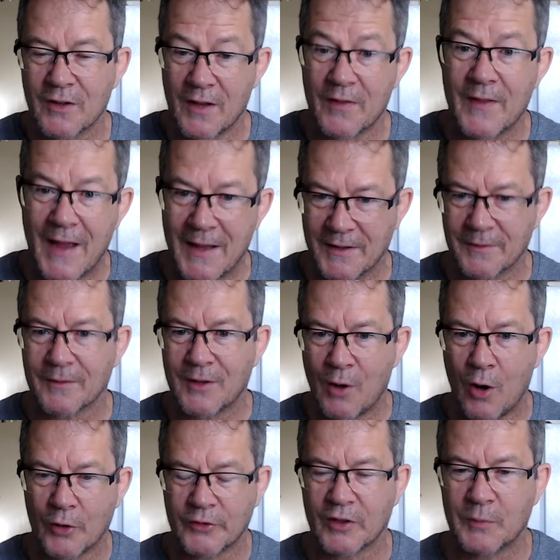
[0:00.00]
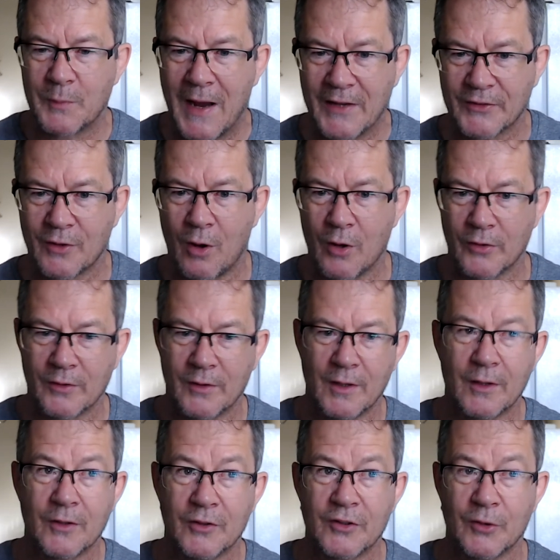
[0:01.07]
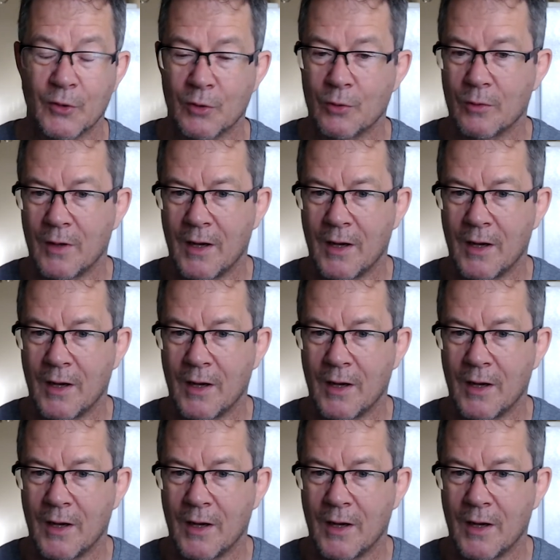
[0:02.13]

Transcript: then that cost is passed on to